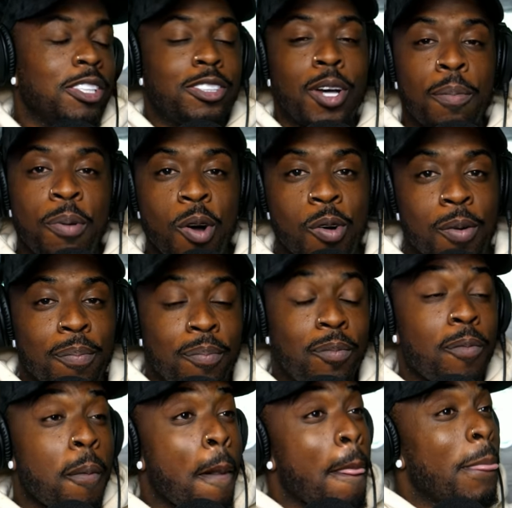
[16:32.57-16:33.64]
So boom,
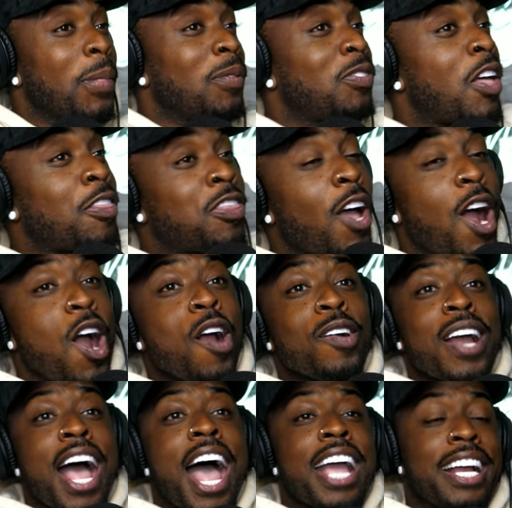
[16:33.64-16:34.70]
the
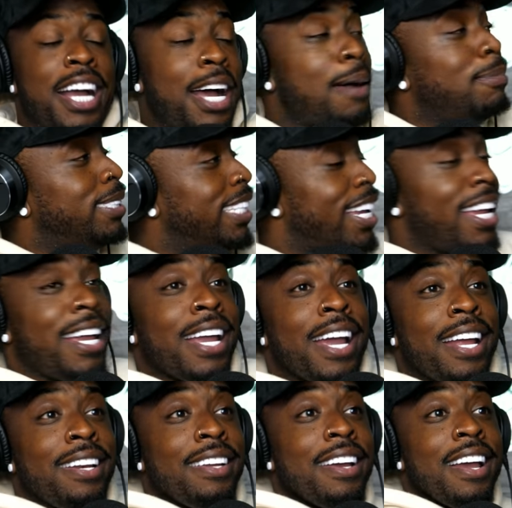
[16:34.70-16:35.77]
third guy comes
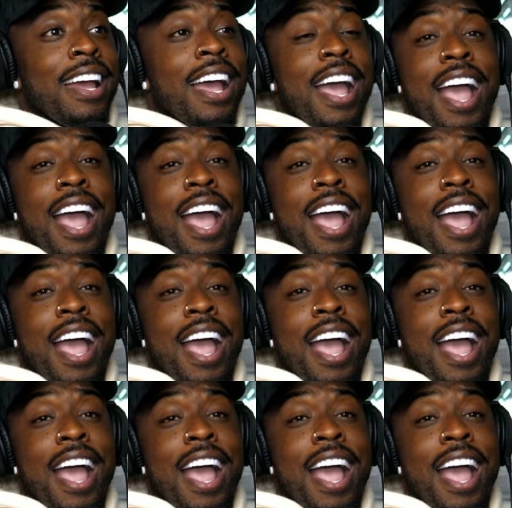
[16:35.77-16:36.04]
in